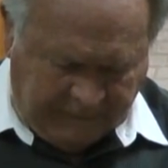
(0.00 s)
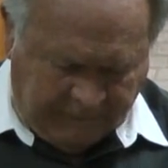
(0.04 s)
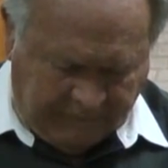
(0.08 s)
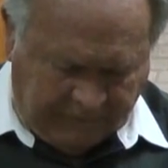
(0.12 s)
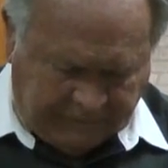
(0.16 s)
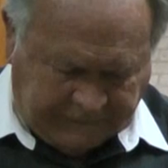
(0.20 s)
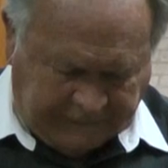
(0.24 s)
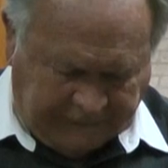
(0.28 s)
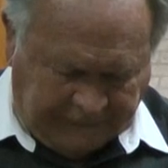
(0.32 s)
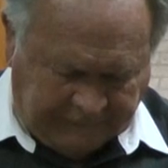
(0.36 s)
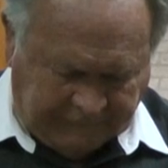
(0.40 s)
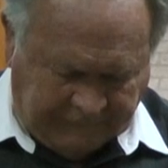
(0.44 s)

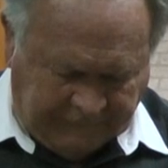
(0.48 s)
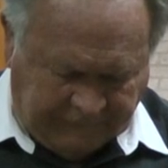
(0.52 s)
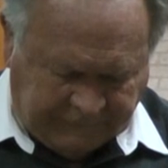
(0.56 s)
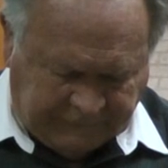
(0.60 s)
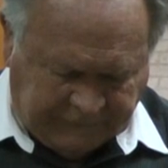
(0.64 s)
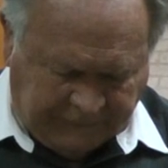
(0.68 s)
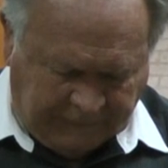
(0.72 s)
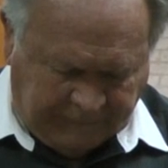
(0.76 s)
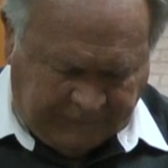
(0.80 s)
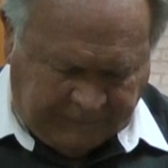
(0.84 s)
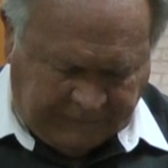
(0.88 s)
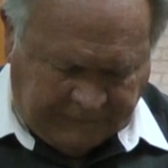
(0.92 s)
we'll take
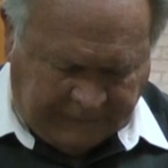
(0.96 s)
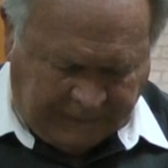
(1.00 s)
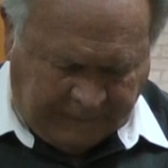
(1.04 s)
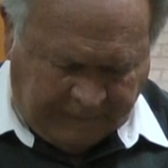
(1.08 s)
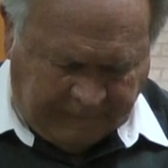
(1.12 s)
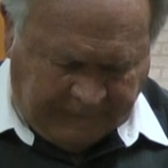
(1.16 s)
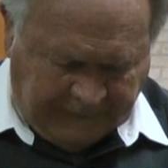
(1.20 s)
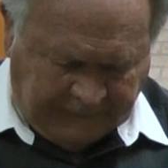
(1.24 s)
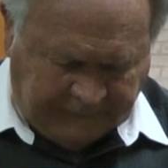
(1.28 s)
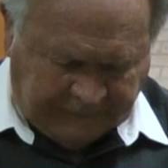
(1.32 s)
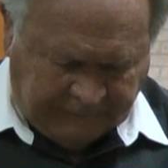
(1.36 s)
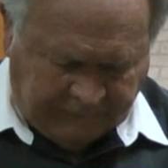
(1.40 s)
this subject
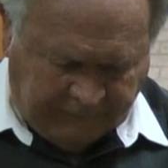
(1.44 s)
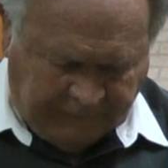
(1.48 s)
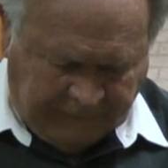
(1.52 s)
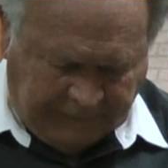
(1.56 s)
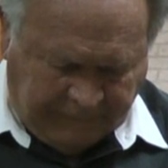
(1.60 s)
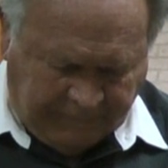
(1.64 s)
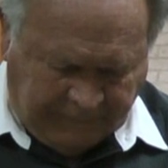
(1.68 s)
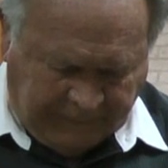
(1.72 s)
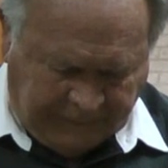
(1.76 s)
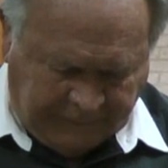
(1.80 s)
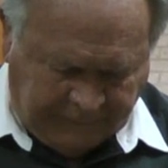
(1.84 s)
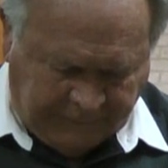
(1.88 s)
up next
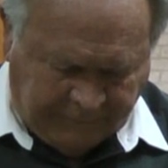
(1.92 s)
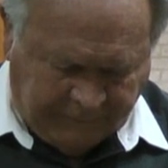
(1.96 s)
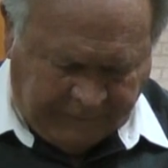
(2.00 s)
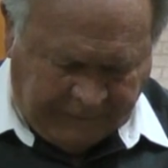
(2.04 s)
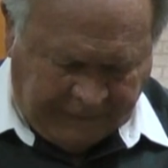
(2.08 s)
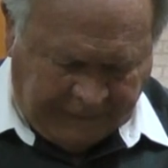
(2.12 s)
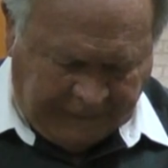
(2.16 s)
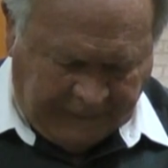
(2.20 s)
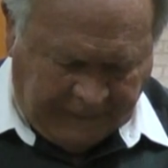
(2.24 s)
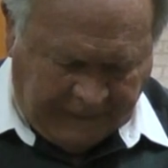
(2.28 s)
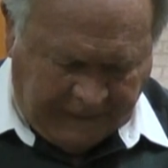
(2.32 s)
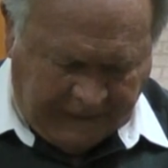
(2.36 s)
week, by the
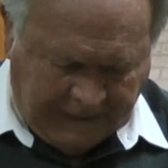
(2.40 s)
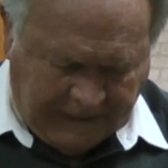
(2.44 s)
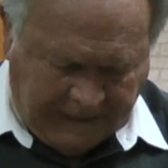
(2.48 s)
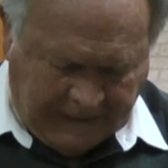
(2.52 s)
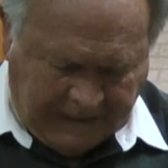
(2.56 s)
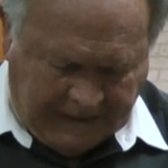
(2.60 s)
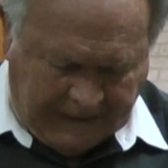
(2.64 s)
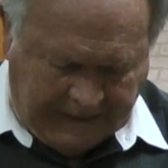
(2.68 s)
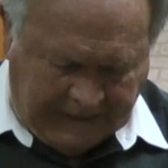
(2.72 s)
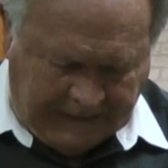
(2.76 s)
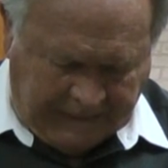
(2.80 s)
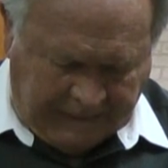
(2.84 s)
way.
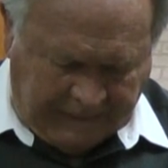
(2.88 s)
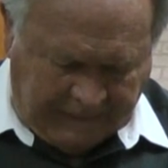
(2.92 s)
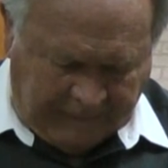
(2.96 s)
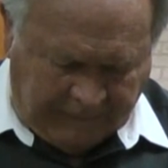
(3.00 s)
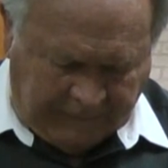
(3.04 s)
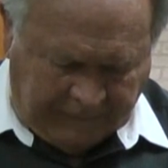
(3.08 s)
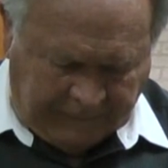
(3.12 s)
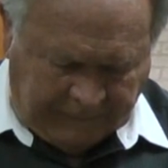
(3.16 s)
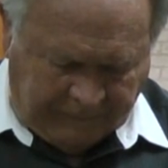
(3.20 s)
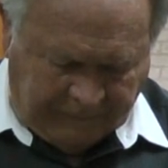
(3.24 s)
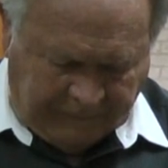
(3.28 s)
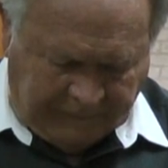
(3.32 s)
Uh,
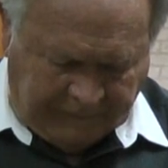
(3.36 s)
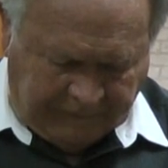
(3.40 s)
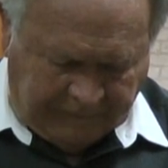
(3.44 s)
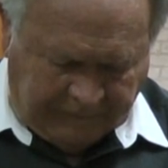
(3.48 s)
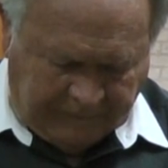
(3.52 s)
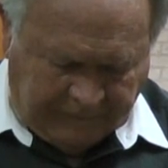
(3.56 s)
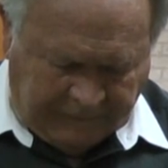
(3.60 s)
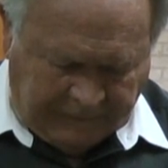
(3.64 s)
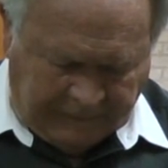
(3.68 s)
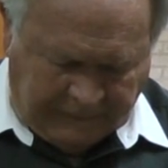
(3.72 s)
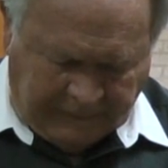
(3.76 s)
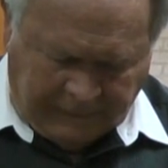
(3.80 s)
we, we
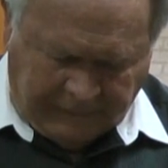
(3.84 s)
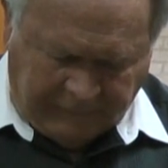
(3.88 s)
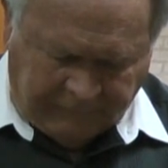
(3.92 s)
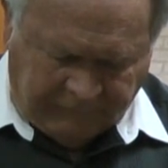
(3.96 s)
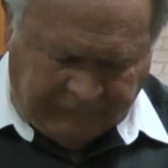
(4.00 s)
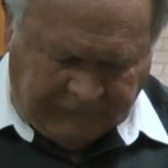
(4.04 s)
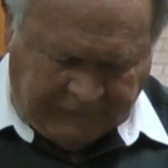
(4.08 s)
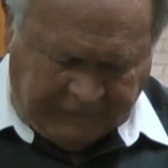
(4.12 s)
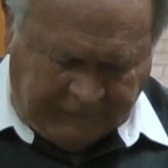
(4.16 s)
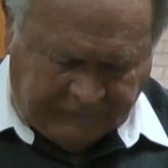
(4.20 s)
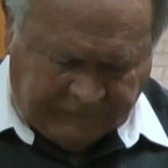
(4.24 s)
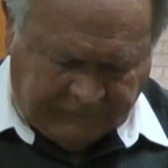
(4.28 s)
not
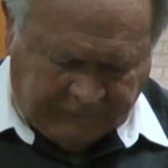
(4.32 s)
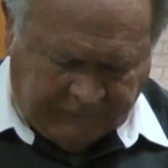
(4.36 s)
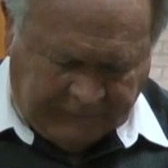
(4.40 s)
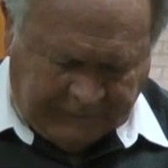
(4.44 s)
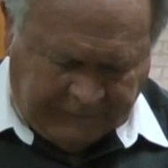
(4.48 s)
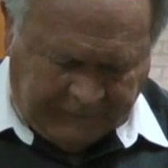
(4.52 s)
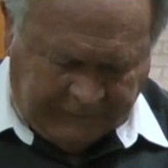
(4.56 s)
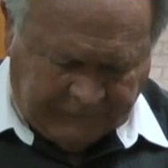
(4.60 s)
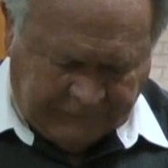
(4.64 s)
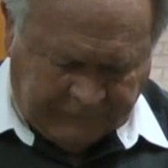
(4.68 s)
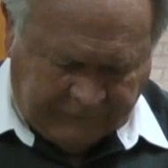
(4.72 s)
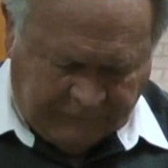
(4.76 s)
finished with
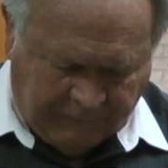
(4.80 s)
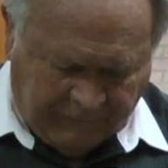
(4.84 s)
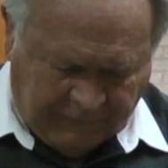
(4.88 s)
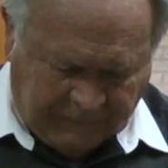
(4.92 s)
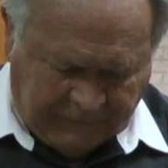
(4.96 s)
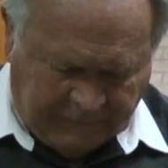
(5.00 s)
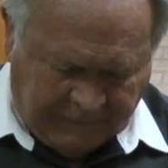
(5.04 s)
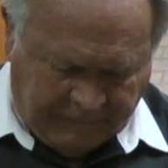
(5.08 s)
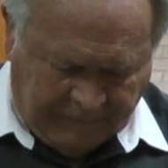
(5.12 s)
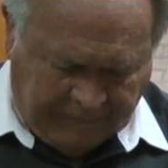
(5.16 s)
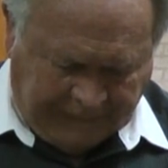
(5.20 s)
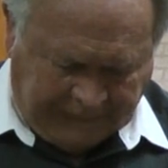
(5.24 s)
it, so we'll
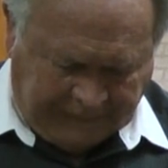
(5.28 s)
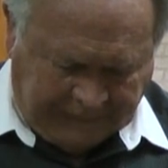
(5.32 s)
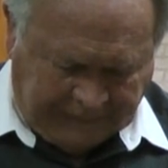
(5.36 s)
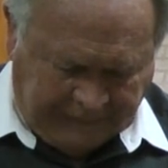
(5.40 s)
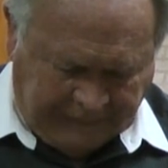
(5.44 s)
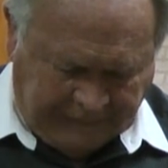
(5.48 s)
come back